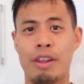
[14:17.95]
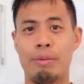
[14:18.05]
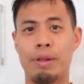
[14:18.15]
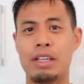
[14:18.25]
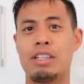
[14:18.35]
other
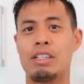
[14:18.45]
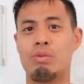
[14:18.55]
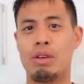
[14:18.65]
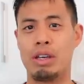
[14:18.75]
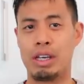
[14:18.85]
places
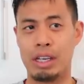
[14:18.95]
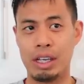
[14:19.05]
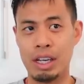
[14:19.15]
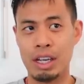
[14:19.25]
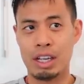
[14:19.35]
we
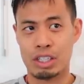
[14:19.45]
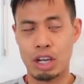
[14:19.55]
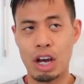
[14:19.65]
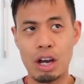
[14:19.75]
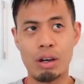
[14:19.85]

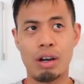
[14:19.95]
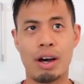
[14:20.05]
saw.